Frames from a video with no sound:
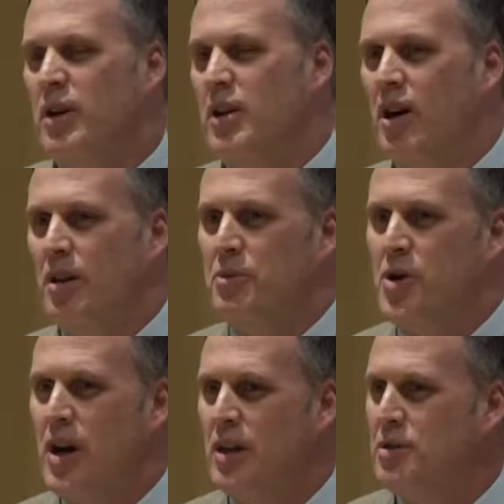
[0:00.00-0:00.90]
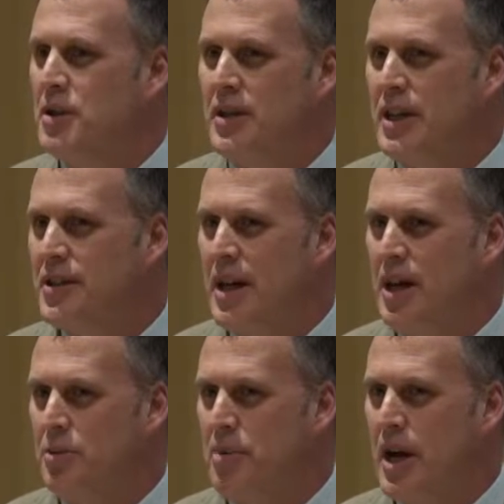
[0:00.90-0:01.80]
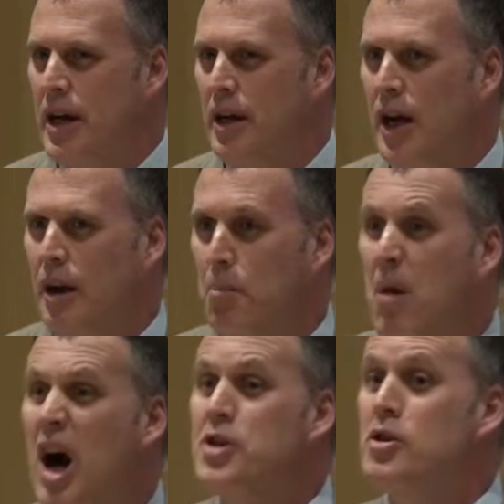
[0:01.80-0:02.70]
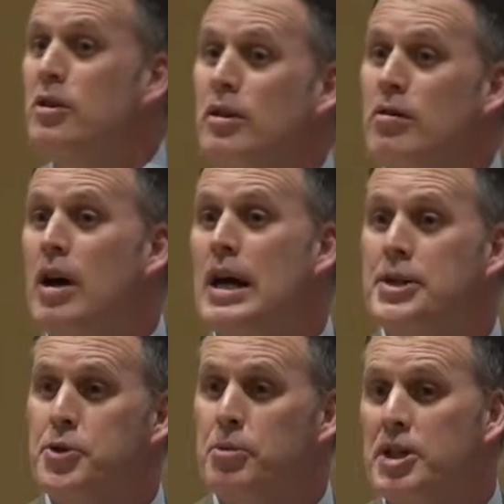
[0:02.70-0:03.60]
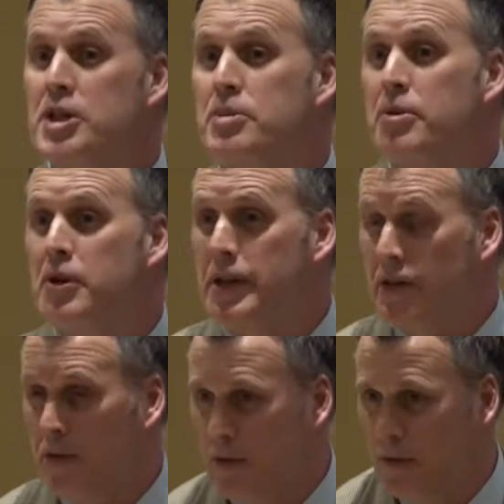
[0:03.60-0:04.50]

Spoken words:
want to call them trailers because that sounds bad, modular classroom experiences.